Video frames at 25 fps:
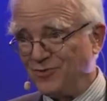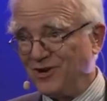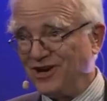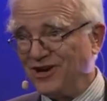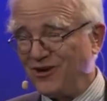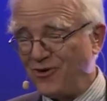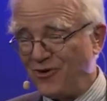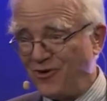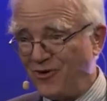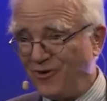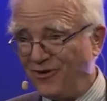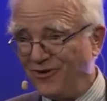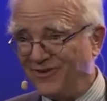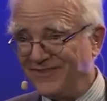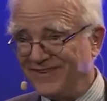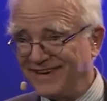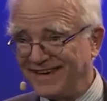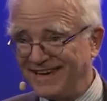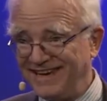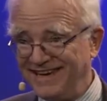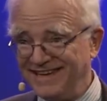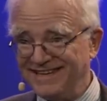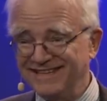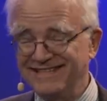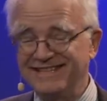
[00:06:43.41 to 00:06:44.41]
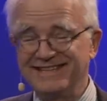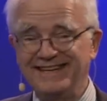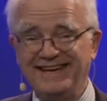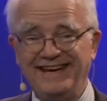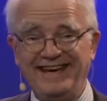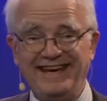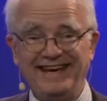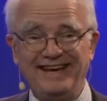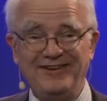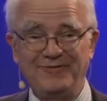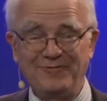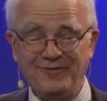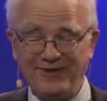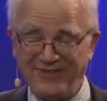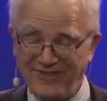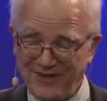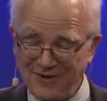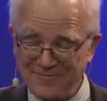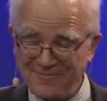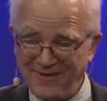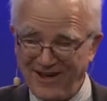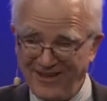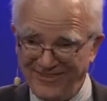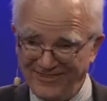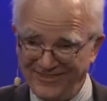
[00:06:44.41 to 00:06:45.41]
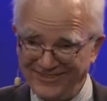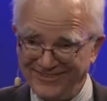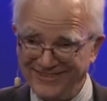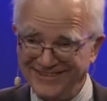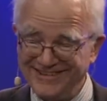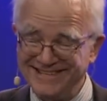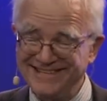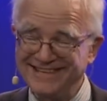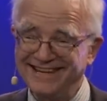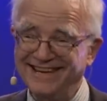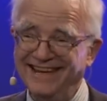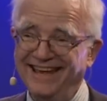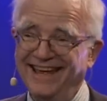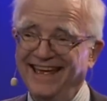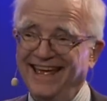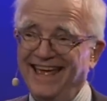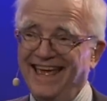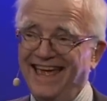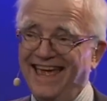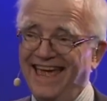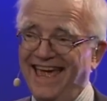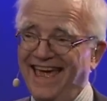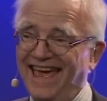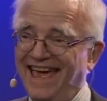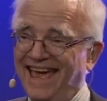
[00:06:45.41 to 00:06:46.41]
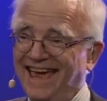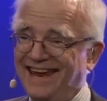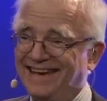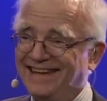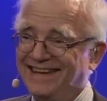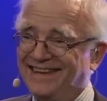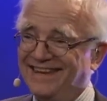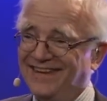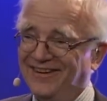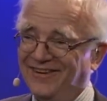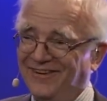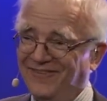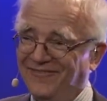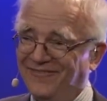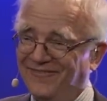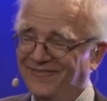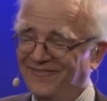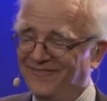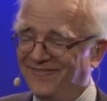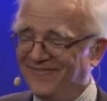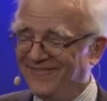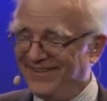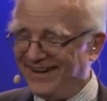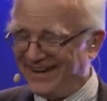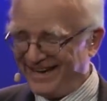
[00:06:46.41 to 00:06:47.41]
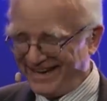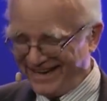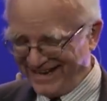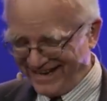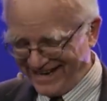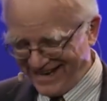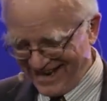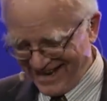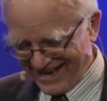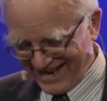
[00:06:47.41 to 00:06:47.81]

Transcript: We called the kids in with their mothers, and we